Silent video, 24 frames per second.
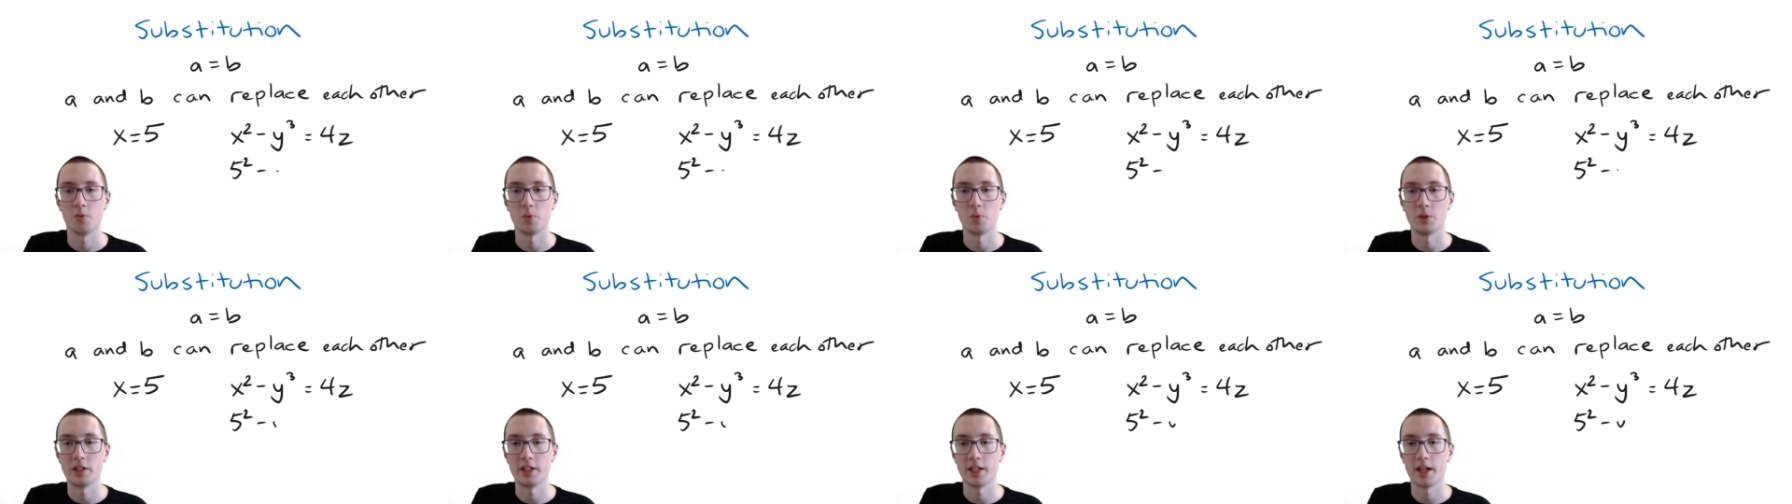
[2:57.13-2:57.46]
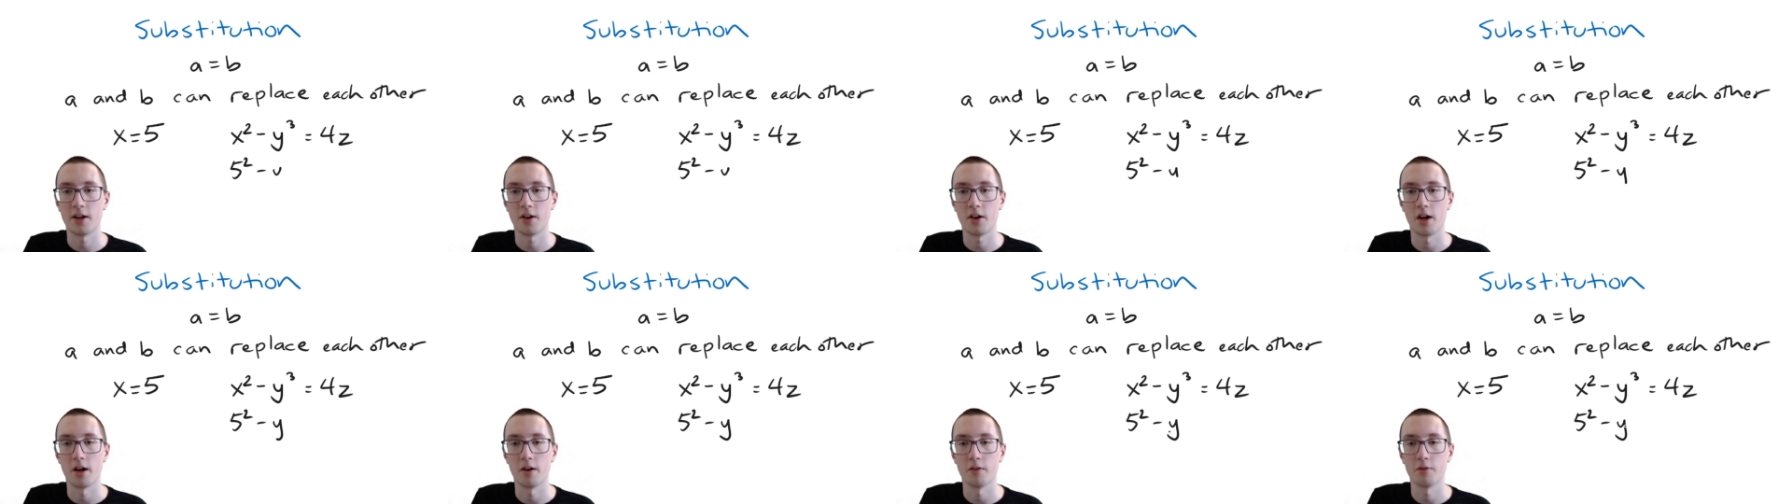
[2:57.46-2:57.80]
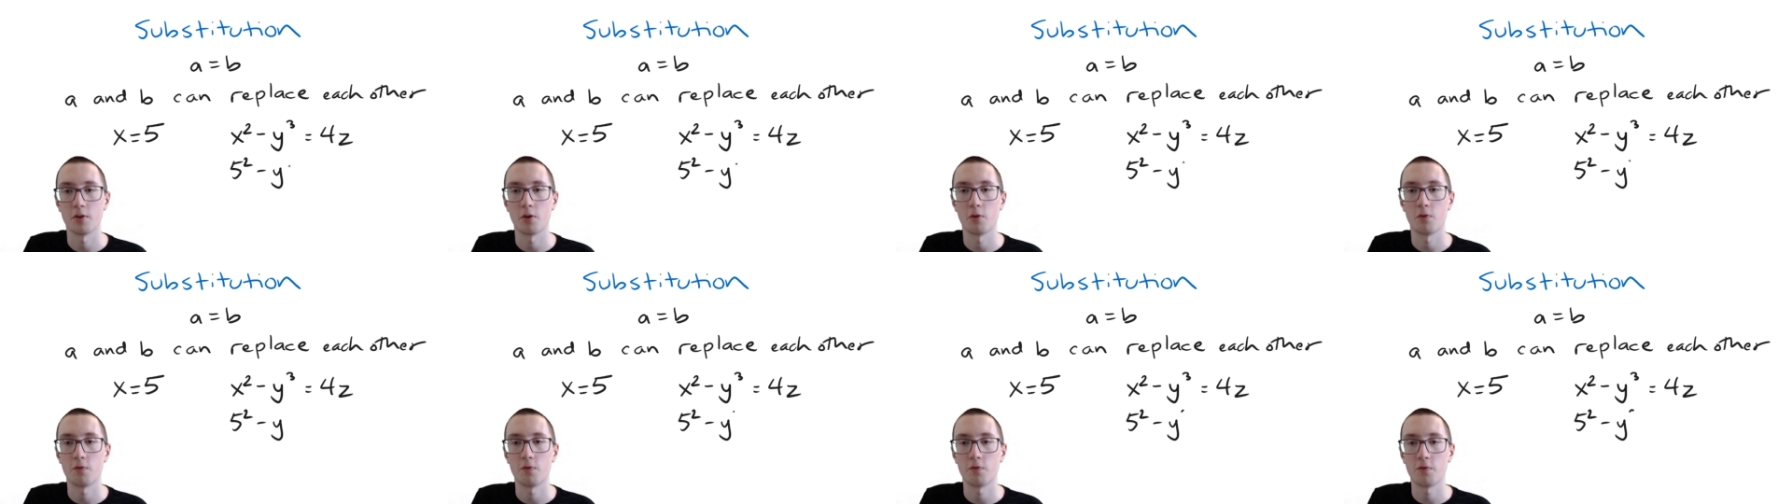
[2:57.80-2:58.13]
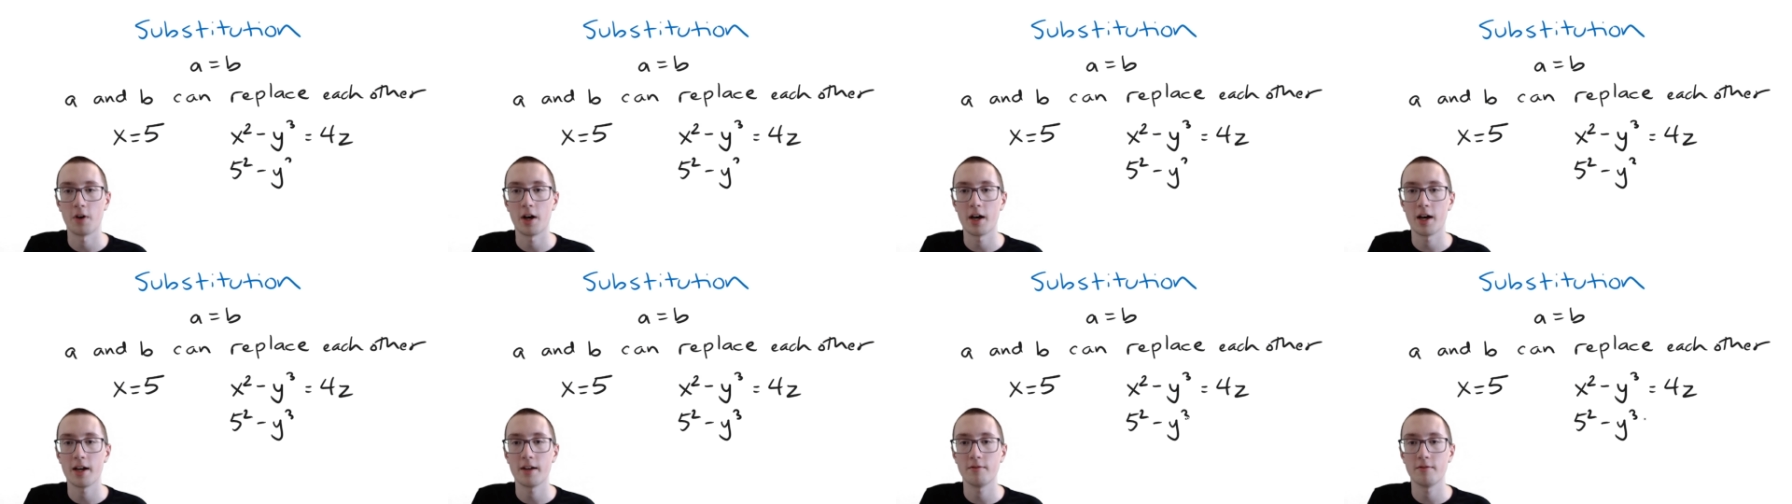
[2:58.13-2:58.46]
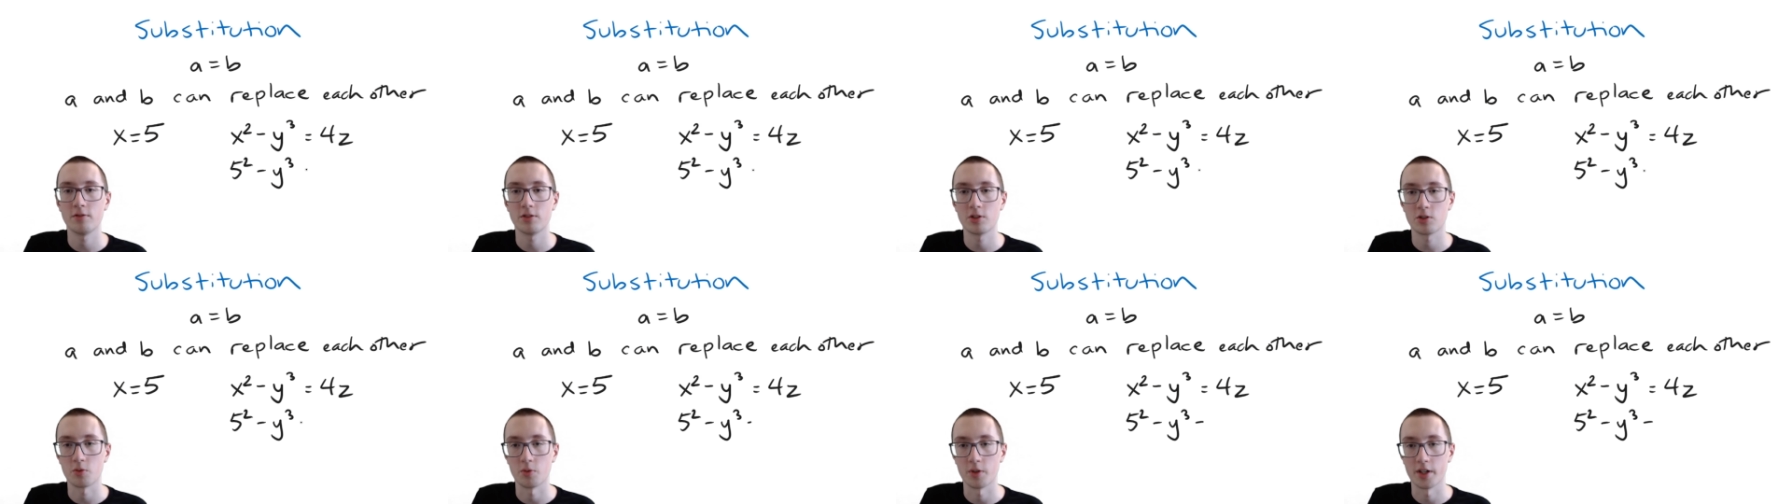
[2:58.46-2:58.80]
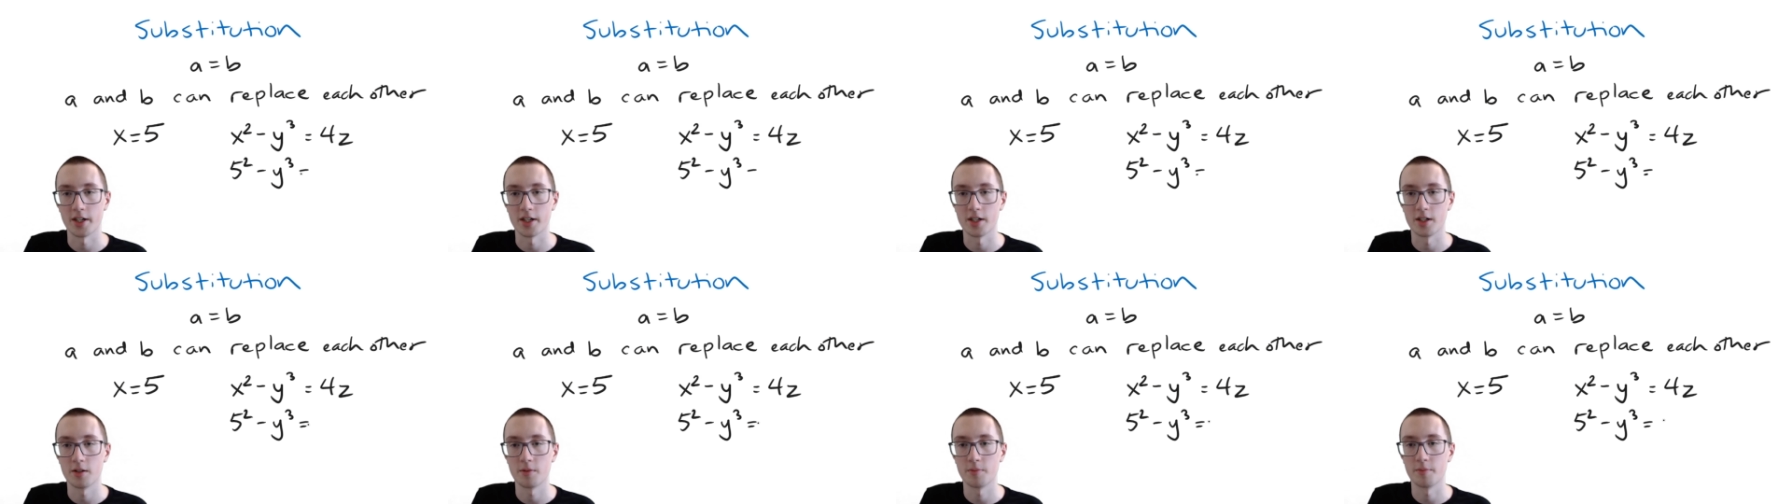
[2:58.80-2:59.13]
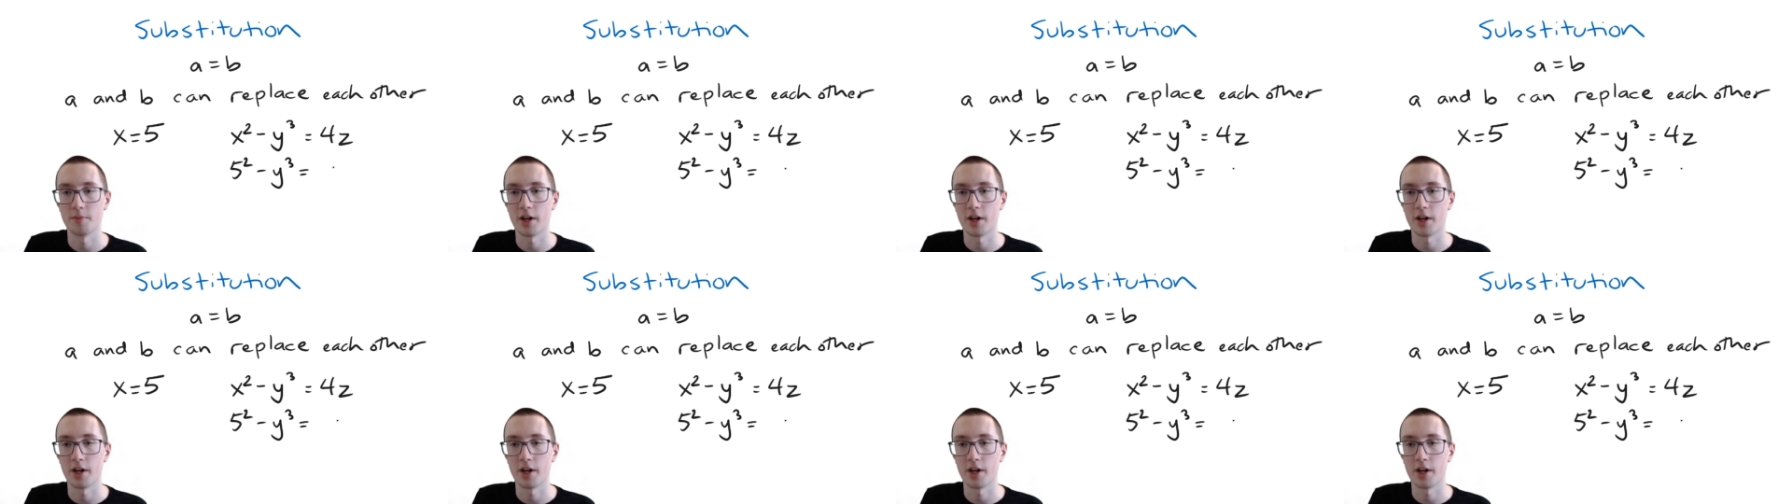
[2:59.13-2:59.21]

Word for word: we now have 5 squared